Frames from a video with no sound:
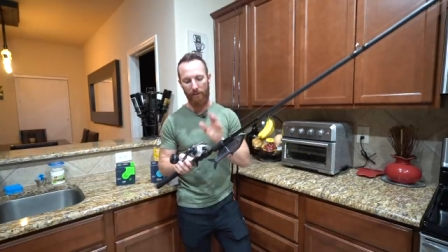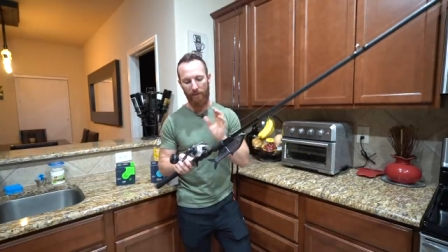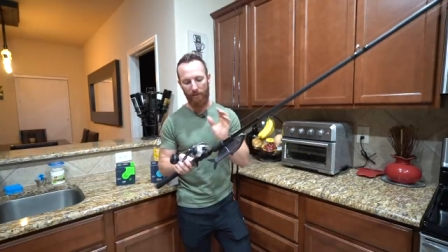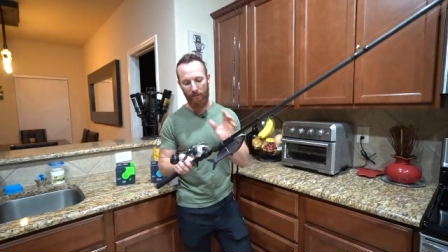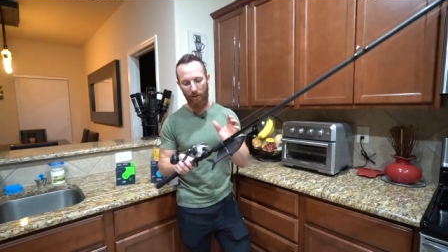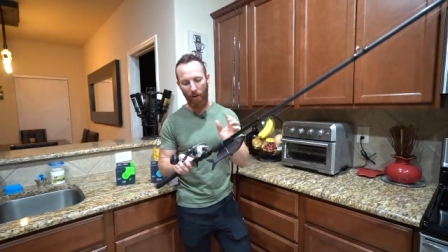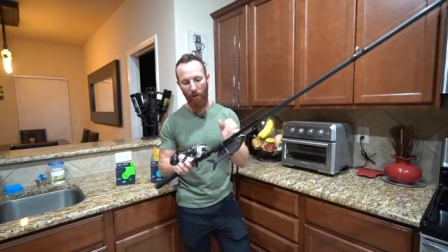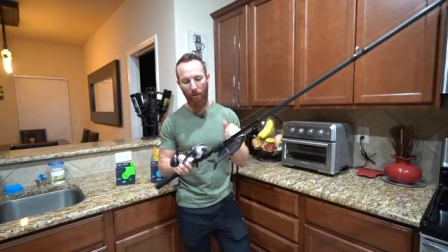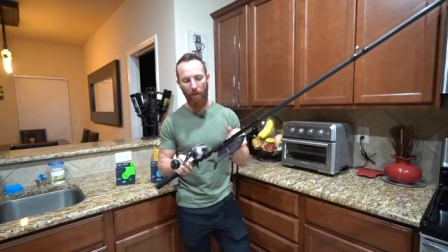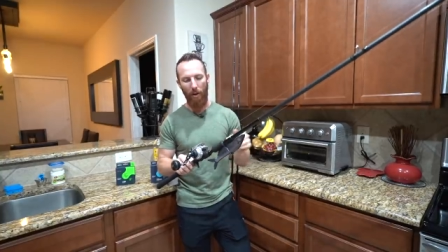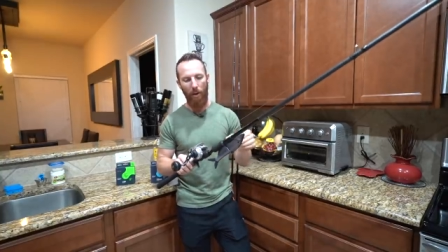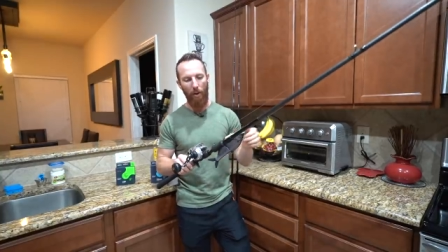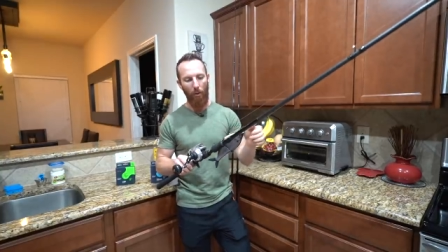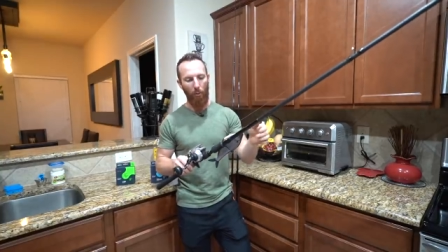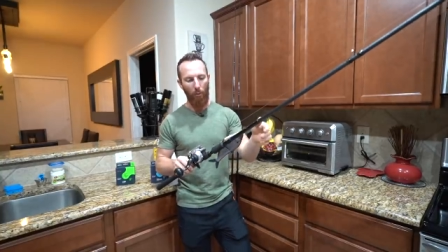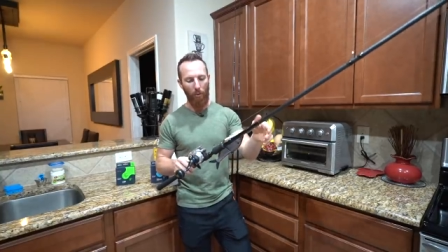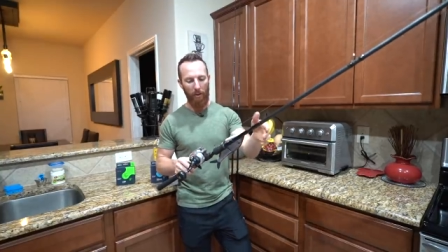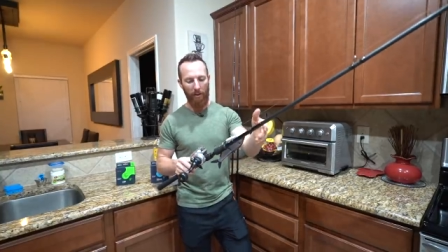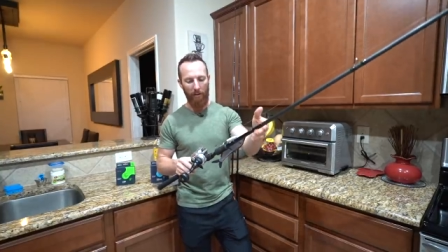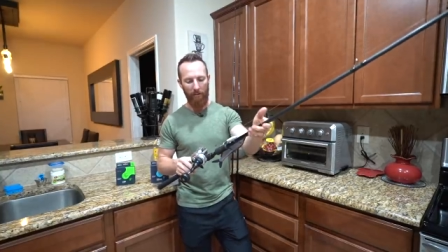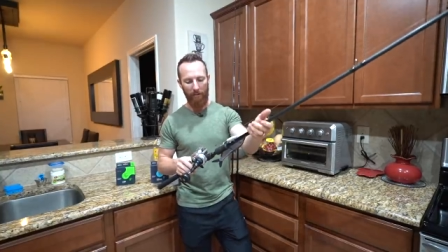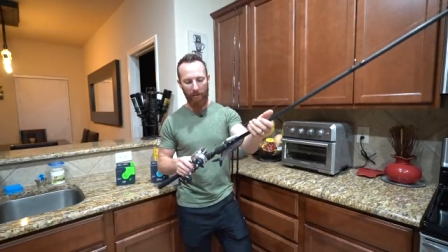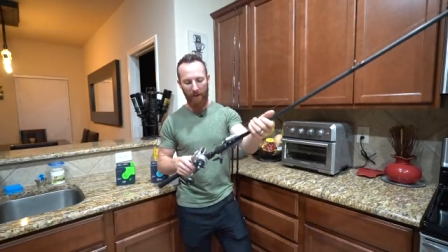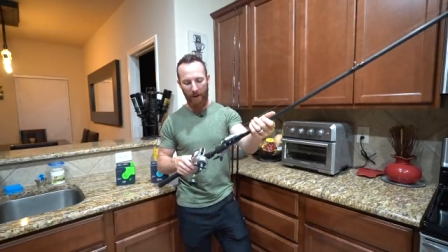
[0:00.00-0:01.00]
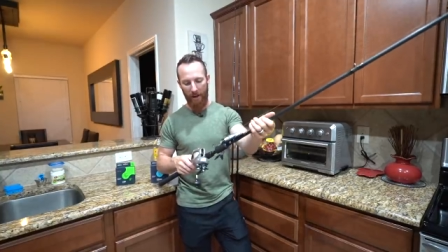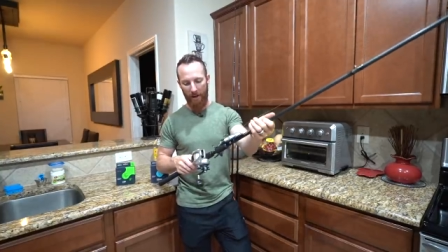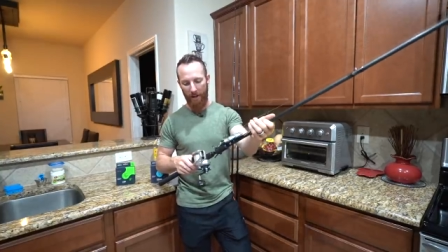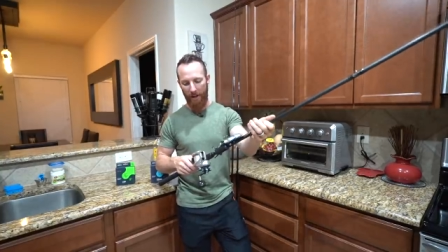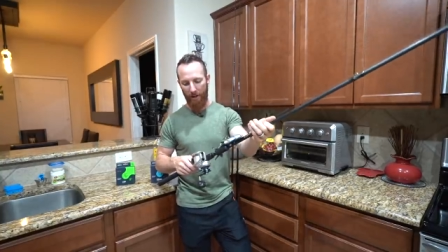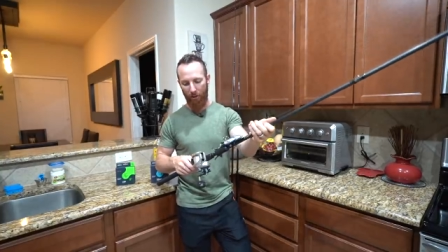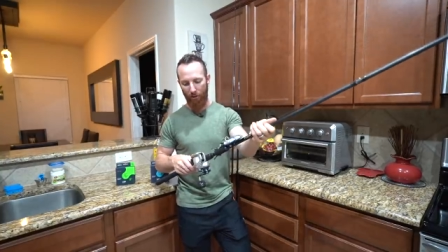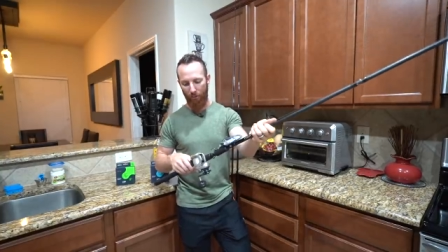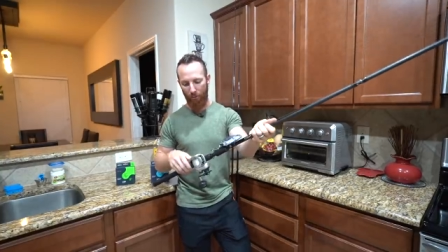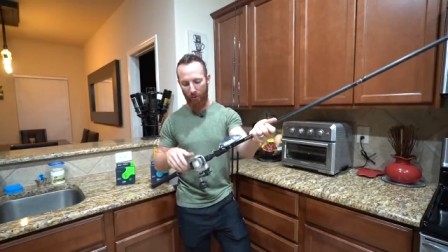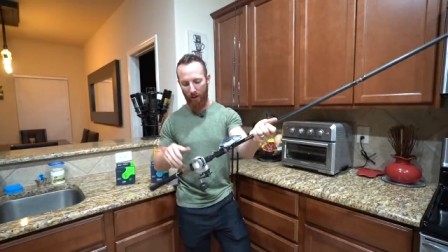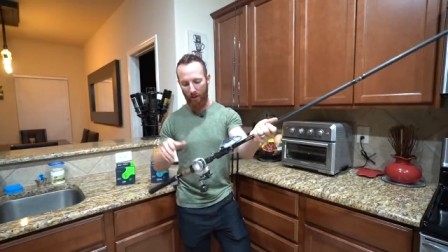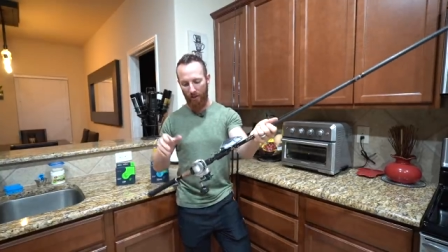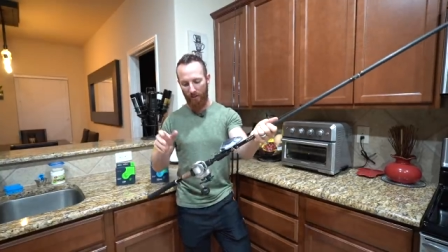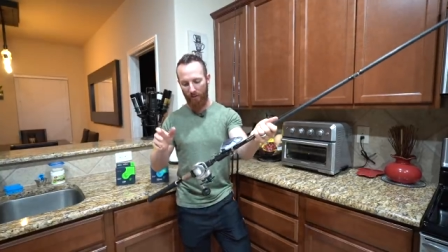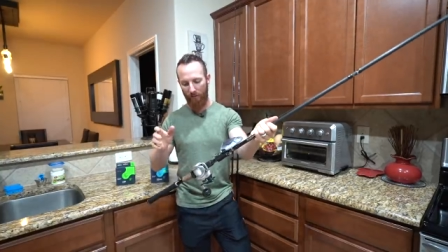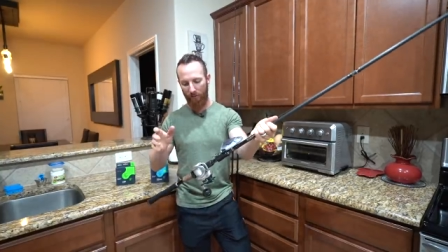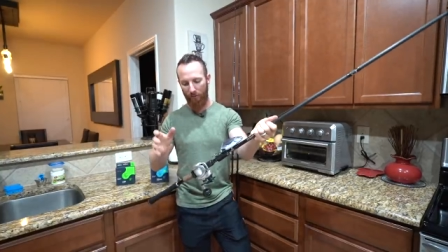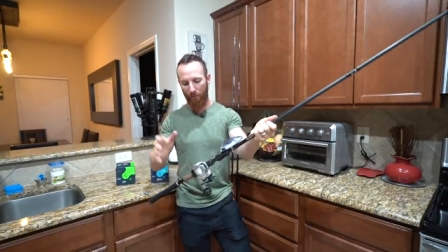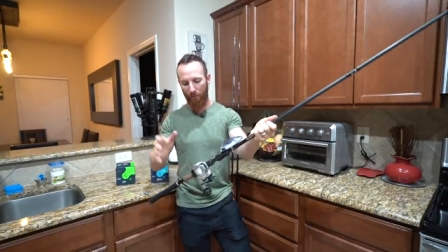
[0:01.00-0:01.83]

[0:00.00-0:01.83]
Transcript: So we have got a TranX